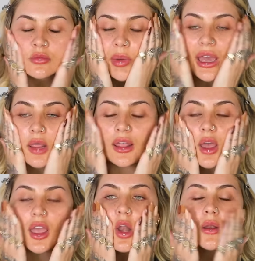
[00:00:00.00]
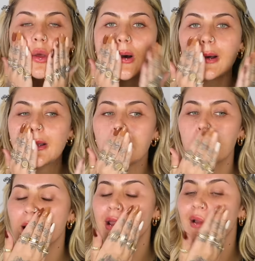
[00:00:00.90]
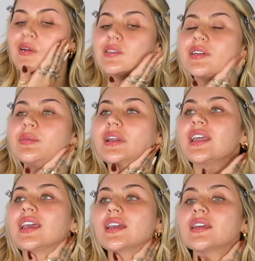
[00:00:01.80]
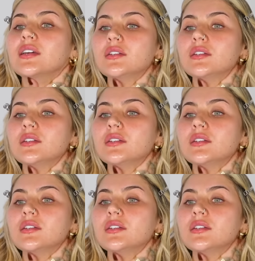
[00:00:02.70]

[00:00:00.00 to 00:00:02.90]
pat that in all over and down my neck.